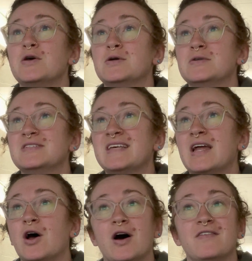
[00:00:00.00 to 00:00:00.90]
who
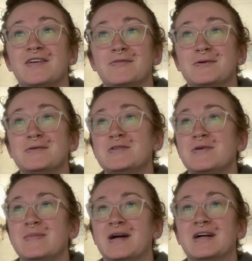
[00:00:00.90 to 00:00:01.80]
set off en route to
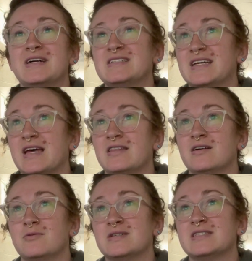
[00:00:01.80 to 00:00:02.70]
America together
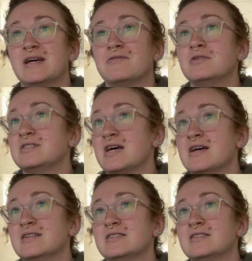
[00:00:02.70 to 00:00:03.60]
with several
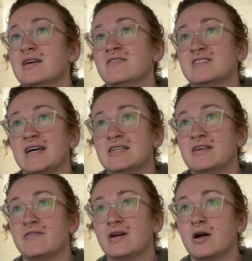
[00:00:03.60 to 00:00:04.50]
tons of
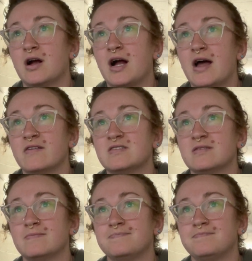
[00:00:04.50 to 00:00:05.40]
scientific archives.
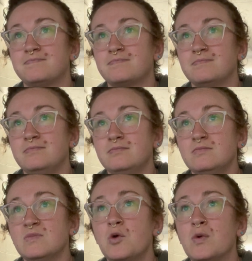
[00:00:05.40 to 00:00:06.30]

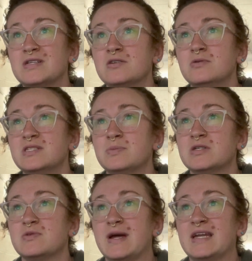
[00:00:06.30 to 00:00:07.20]
Wessel was
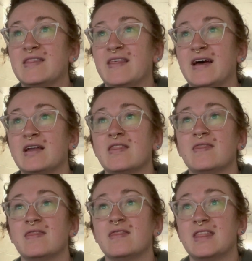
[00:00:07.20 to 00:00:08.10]
persuaded that,
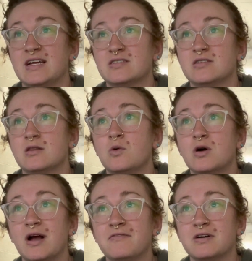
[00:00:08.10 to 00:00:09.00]
thanks to the war
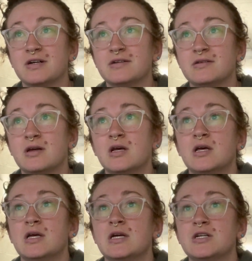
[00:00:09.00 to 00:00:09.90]
effort,
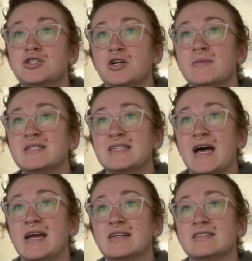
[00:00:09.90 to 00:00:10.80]
German
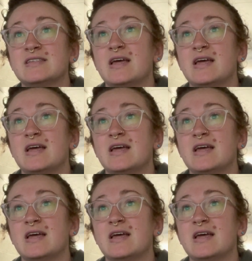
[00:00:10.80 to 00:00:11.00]
science